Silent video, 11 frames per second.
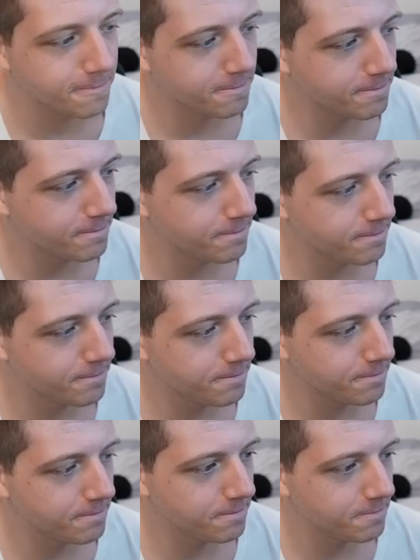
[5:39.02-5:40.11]

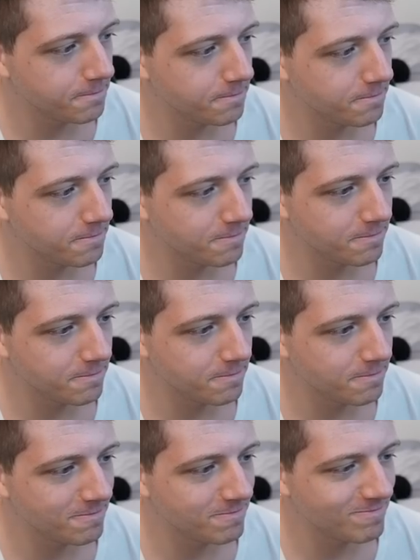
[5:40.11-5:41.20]

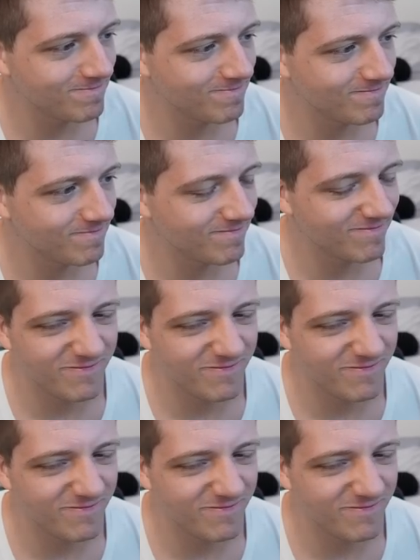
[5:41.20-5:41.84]
No one is speaking in this clip.